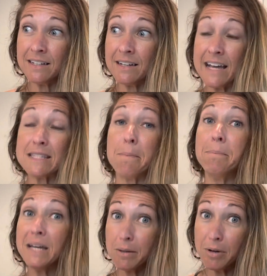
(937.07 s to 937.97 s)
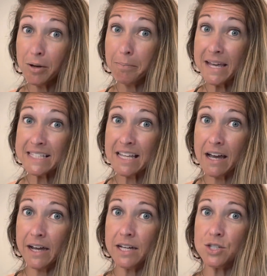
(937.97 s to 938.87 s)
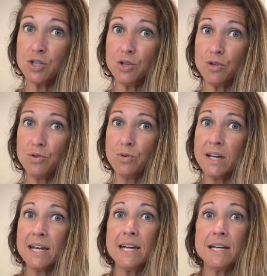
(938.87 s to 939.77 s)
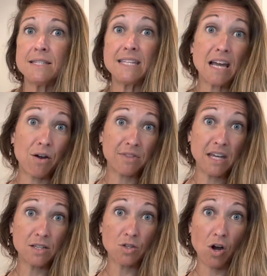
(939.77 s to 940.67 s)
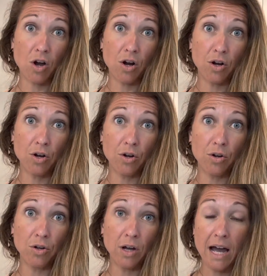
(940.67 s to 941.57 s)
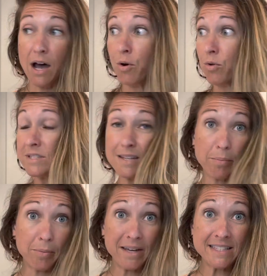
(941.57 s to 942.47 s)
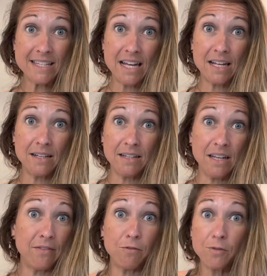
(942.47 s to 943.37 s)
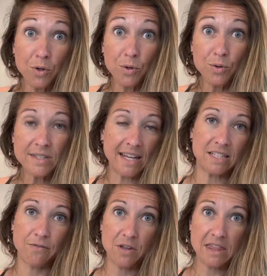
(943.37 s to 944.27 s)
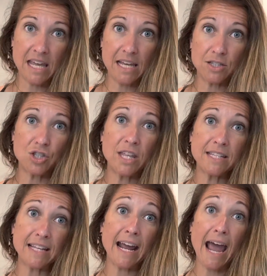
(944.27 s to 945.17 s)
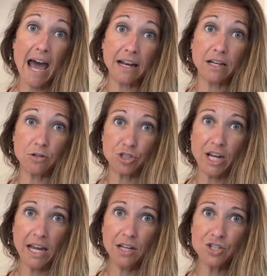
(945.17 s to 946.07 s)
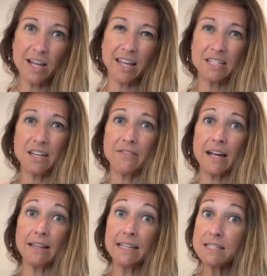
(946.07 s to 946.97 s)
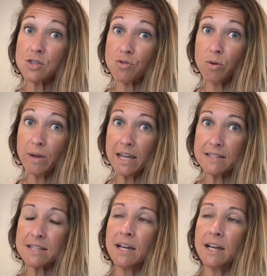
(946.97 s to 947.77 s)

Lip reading: as a minimum baseline to see how things are, how supplements and even foods, like different things that I add in or change. I like to give it at least 3 weeks,